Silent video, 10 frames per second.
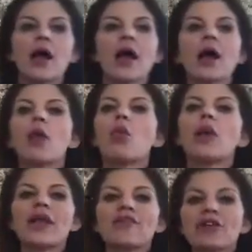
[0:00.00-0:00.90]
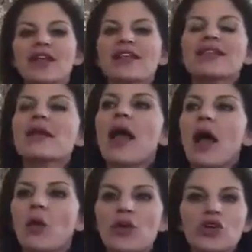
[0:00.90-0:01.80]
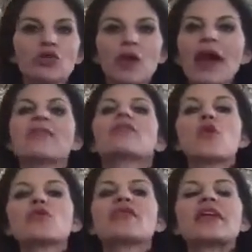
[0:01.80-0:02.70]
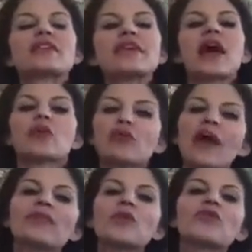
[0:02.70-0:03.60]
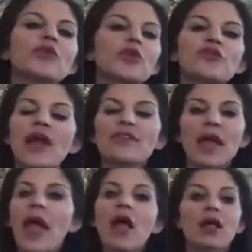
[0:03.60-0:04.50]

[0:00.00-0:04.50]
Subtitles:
whatever it is, I want you to write those things down. Write those 4 or 5, hell, if